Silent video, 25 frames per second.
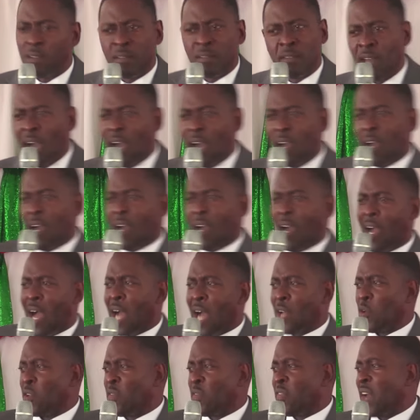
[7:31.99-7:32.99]
I
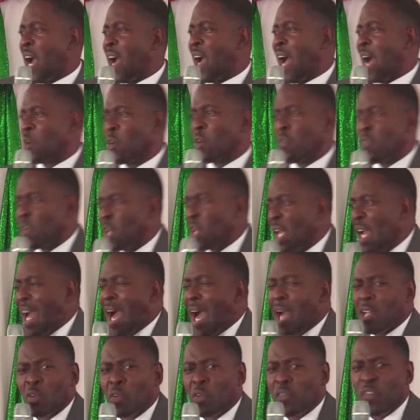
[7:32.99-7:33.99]
don't know
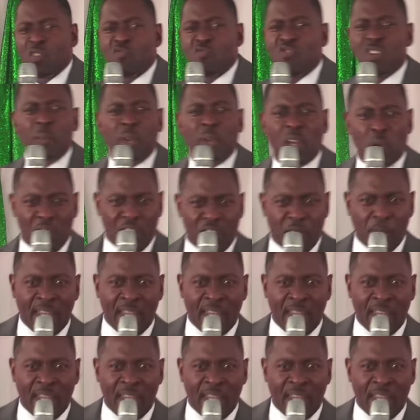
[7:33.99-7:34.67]
if you're dreaming with me.